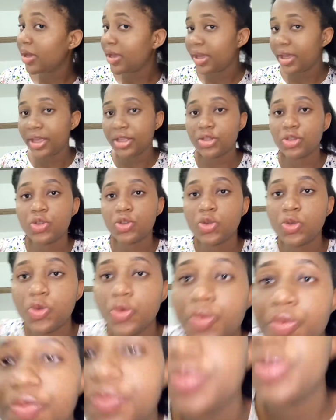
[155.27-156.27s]
my hair to
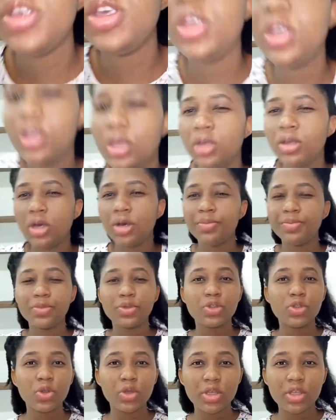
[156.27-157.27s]
be um,
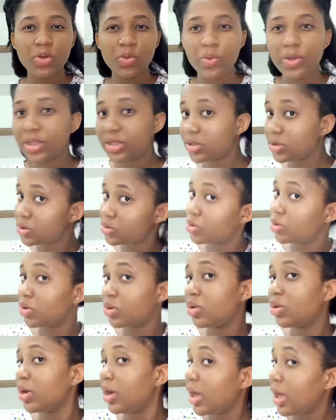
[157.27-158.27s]
soaking wet,
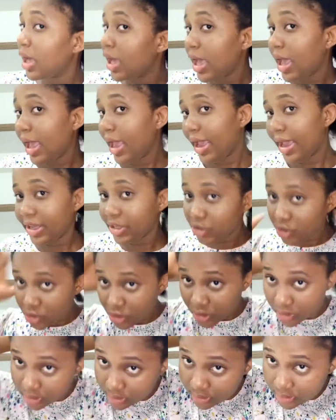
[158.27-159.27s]
so I
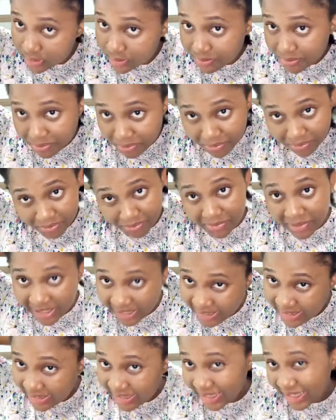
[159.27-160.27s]
just
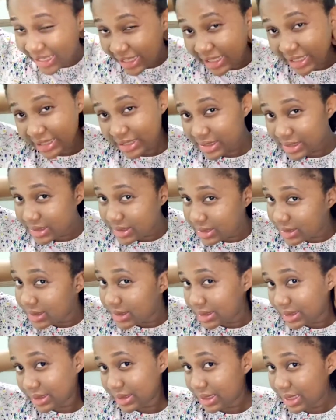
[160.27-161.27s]
made it
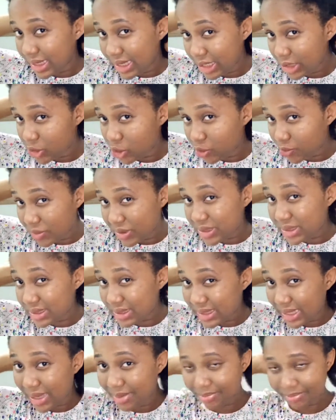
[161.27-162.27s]
a little bit
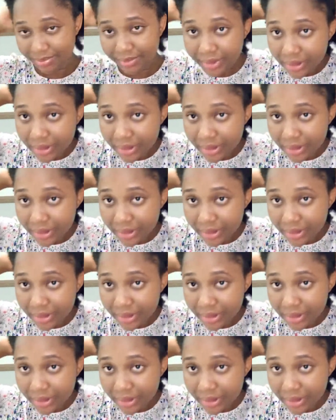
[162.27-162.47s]
damp.